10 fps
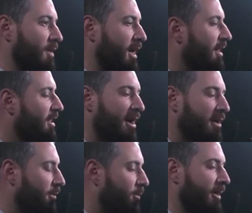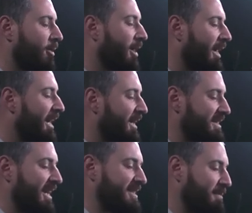So wait, oh, wait,
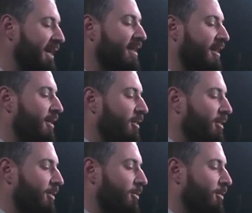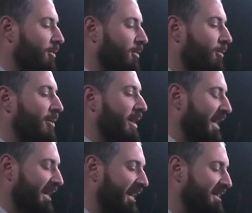let's, let's so make, I don't have that burden. Well, wait,
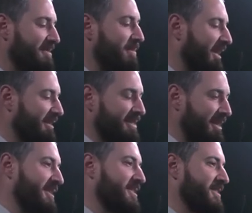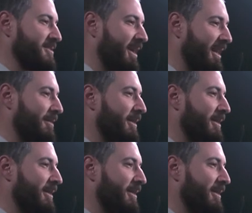let, let's make these things straight.